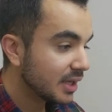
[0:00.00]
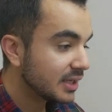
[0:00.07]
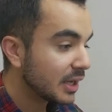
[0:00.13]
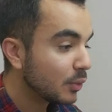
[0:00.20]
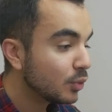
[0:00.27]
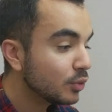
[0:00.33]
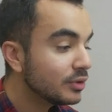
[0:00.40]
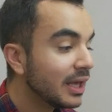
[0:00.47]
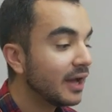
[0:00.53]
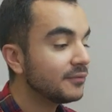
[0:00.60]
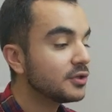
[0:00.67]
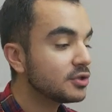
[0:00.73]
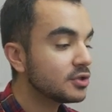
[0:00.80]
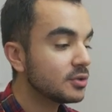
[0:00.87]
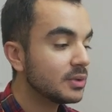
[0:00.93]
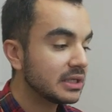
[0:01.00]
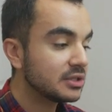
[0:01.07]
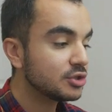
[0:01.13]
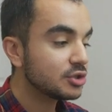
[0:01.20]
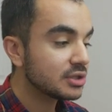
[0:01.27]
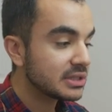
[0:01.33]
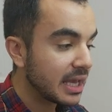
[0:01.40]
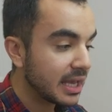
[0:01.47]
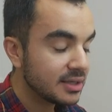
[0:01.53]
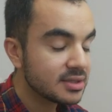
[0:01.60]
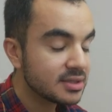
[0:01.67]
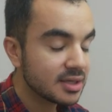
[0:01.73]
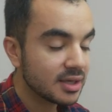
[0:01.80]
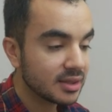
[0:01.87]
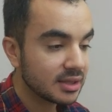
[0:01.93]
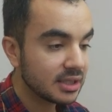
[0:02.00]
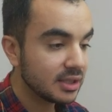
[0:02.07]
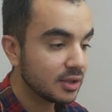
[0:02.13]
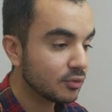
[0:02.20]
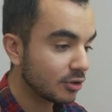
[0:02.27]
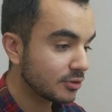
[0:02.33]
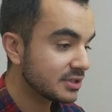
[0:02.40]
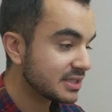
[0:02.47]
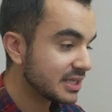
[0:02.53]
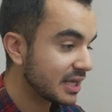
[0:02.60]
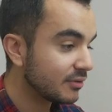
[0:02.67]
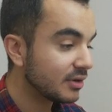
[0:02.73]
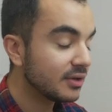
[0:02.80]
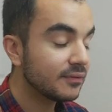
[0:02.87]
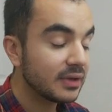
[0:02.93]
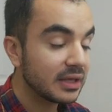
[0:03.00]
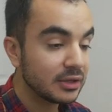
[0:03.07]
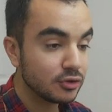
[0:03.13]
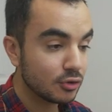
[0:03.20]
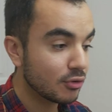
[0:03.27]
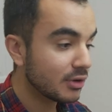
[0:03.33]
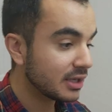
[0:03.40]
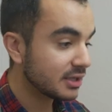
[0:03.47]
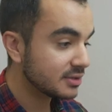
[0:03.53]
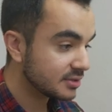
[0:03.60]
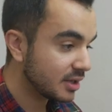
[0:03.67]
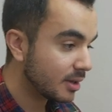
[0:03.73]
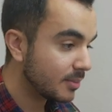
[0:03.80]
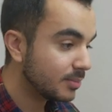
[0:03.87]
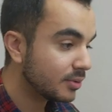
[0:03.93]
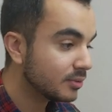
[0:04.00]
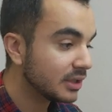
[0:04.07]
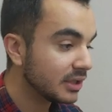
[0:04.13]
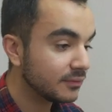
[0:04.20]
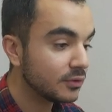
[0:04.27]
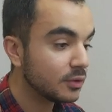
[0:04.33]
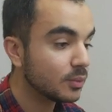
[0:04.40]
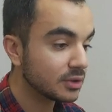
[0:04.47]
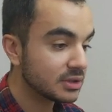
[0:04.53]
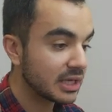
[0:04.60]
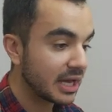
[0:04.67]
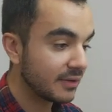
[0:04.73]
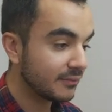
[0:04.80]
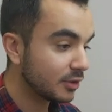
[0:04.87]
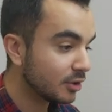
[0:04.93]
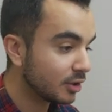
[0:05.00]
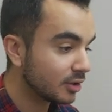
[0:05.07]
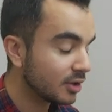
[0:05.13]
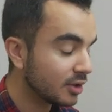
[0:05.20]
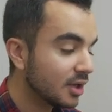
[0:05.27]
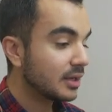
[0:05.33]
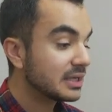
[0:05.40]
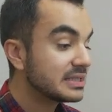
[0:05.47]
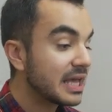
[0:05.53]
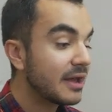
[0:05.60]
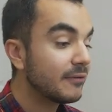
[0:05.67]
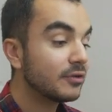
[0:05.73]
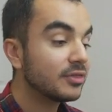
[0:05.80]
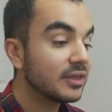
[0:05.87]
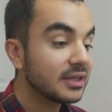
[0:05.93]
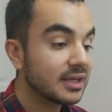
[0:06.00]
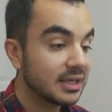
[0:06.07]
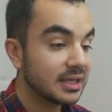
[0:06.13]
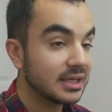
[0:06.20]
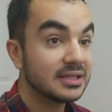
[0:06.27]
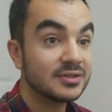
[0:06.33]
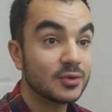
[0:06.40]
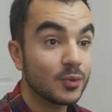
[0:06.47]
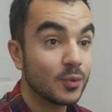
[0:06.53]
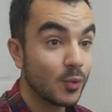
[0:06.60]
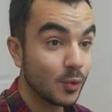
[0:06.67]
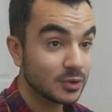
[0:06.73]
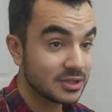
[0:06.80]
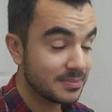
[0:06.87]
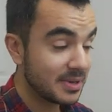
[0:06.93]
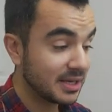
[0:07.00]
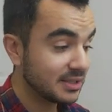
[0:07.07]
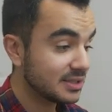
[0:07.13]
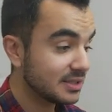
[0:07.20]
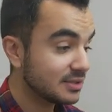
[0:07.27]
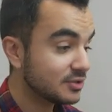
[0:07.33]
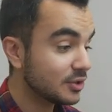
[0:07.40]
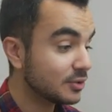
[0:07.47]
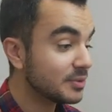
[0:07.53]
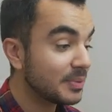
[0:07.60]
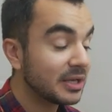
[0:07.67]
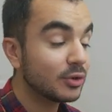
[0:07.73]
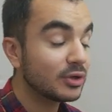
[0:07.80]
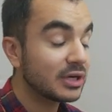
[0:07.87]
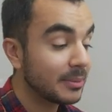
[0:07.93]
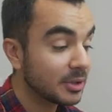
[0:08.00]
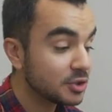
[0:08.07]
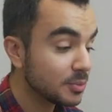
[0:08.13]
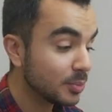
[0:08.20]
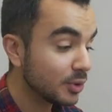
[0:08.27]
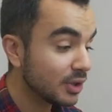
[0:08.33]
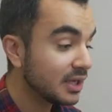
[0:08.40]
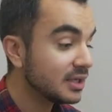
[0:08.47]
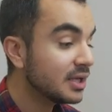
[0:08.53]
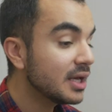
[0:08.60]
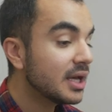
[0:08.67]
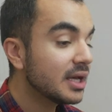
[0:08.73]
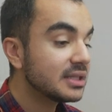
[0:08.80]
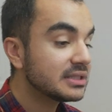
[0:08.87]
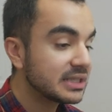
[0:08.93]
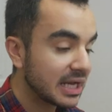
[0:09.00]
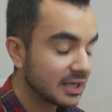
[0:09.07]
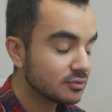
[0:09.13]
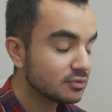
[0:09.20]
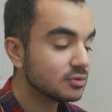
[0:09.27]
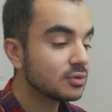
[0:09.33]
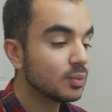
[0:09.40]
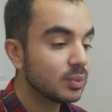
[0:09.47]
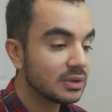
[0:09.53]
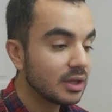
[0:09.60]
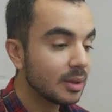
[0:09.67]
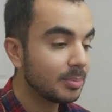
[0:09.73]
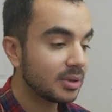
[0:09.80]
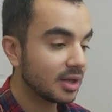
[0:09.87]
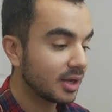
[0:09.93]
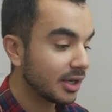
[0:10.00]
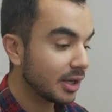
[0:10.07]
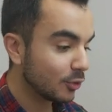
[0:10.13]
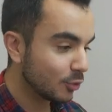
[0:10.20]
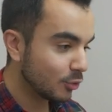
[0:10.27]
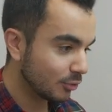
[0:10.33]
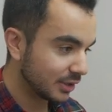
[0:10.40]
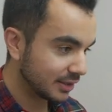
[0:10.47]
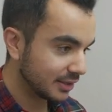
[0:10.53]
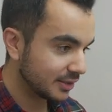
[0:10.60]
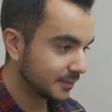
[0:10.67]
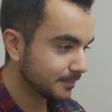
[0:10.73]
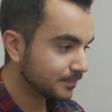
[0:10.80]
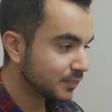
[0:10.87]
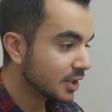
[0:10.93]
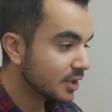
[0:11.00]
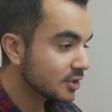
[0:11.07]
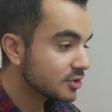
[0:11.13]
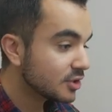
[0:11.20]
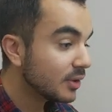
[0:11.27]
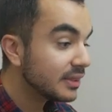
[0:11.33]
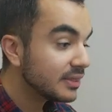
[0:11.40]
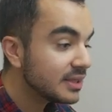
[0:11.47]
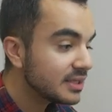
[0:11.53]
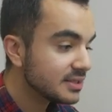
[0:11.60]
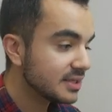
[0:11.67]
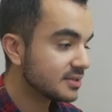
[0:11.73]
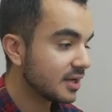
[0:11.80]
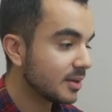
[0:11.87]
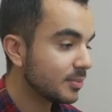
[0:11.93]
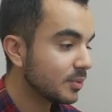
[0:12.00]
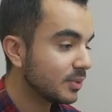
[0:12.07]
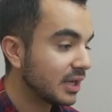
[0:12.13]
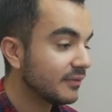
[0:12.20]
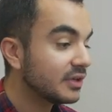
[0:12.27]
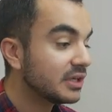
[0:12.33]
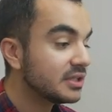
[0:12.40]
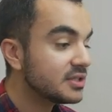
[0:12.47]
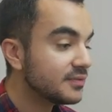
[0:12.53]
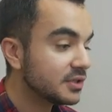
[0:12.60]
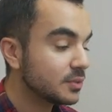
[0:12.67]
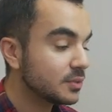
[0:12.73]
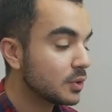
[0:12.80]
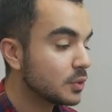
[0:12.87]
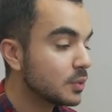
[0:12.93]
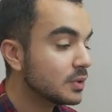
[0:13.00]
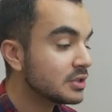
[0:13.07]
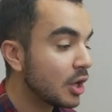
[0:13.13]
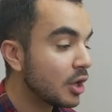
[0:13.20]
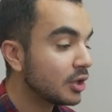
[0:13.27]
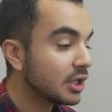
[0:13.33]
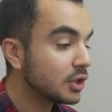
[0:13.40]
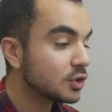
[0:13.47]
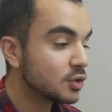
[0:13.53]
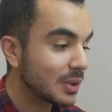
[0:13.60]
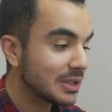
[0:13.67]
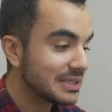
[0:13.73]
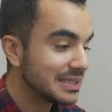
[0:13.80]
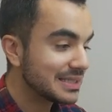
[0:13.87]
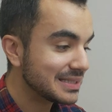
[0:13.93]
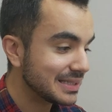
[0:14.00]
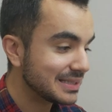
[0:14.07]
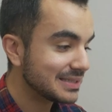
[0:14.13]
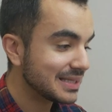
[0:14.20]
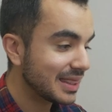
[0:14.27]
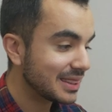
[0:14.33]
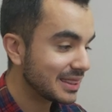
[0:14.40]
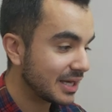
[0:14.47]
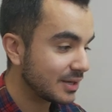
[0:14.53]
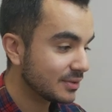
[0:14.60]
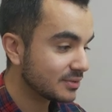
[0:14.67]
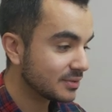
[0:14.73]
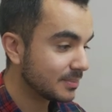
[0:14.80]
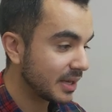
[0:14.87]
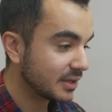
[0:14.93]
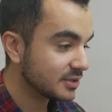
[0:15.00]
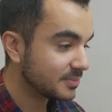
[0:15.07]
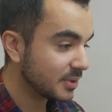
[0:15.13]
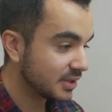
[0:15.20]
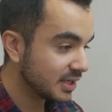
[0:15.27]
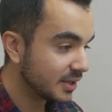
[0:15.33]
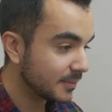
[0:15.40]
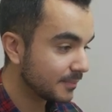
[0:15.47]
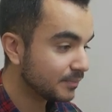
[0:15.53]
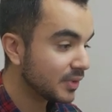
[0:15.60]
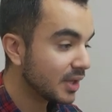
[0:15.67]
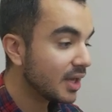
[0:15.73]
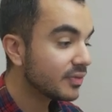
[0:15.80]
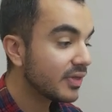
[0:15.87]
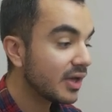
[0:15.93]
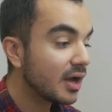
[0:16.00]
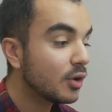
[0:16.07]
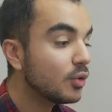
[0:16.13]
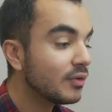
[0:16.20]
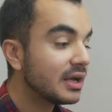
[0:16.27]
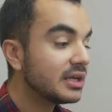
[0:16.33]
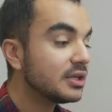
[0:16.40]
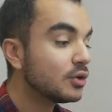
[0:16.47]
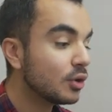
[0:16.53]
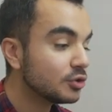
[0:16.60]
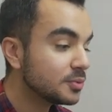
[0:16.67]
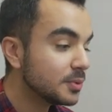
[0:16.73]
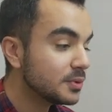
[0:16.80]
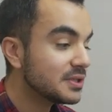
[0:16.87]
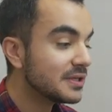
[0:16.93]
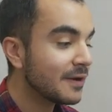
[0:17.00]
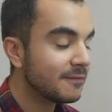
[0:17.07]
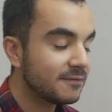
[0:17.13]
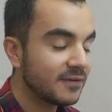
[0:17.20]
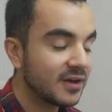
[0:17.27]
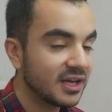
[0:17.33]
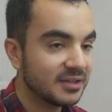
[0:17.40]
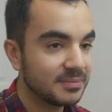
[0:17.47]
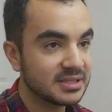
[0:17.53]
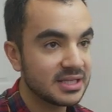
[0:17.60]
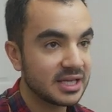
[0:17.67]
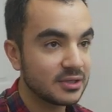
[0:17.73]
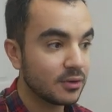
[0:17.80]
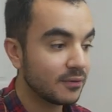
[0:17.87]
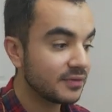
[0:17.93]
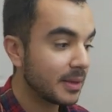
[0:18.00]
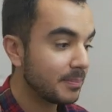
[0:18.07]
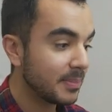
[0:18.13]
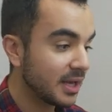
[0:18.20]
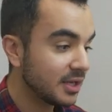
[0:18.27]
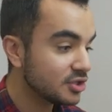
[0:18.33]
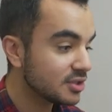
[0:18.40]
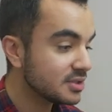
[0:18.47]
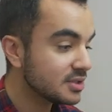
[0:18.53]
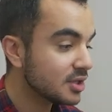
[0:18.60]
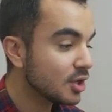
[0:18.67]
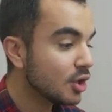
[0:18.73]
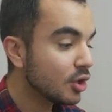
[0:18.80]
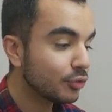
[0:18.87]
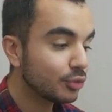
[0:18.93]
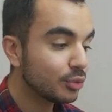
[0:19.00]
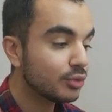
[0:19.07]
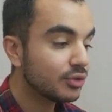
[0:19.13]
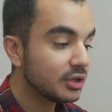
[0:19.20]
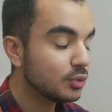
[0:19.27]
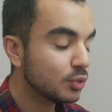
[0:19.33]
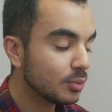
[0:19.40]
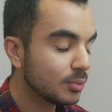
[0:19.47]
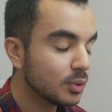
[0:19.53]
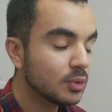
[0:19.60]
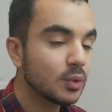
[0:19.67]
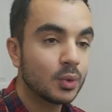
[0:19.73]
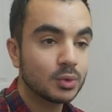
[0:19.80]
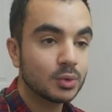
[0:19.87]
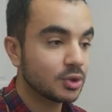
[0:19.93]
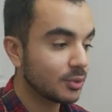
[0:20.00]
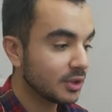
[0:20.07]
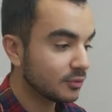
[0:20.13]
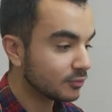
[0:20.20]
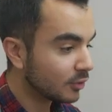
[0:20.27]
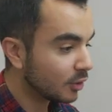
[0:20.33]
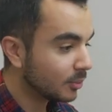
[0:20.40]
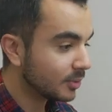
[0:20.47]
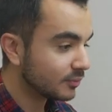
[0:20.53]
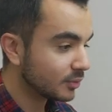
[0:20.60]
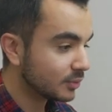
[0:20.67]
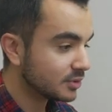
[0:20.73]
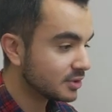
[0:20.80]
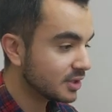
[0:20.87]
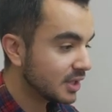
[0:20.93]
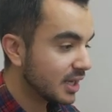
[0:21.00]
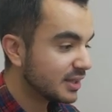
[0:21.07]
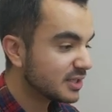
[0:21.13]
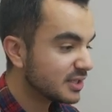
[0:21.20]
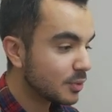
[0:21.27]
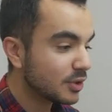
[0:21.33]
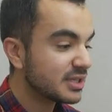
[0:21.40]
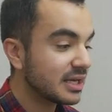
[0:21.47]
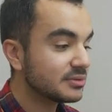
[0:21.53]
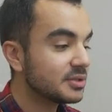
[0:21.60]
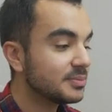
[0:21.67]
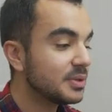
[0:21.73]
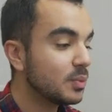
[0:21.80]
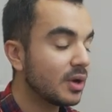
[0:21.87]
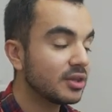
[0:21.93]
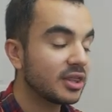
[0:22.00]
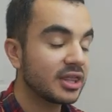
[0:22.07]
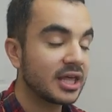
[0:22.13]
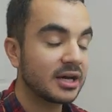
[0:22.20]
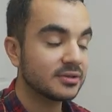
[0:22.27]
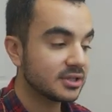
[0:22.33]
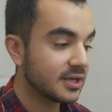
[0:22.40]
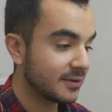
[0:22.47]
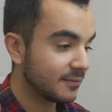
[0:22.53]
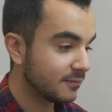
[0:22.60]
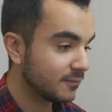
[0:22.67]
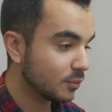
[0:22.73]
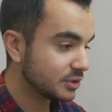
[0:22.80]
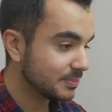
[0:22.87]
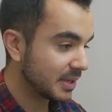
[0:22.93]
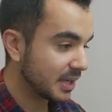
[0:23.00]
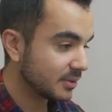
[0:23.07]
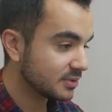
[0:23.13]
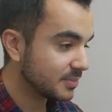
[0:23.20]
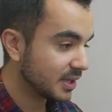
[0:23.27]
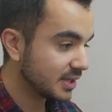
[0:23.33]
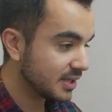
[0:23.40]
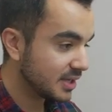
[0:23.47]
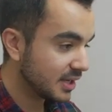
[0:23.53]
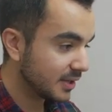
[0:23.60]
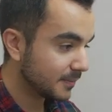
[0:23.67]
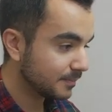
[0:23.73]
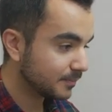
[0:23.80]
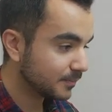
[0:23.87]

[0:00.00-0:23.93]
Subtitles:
Now, all you have to do is just enter the gross salary in your example if you want to have a look, because everything is automated. So depending on how much you put in, the tax rules will apply accordingly. So in this example, we have an individual who is earning £26,000 per year. They are already contributing 5% of their pensions through the normal auto-enrollment route. This works out to be £1,040 per year.